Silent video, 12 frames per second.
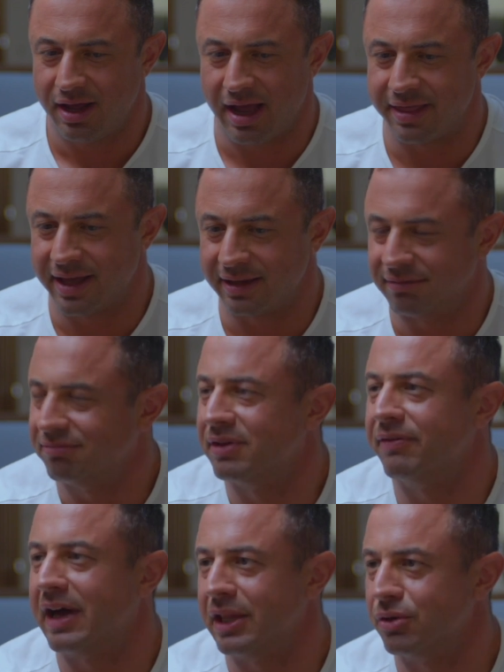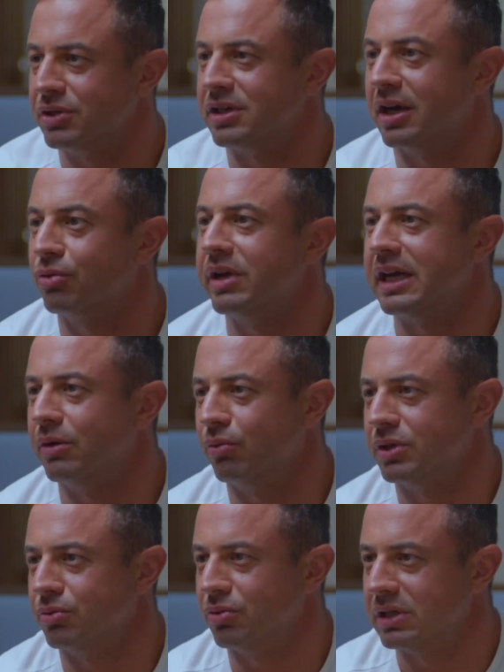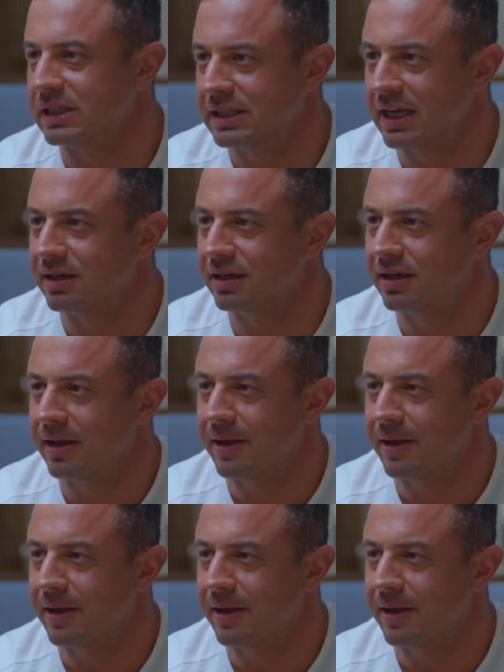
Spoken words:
and then the value is not created was when intended.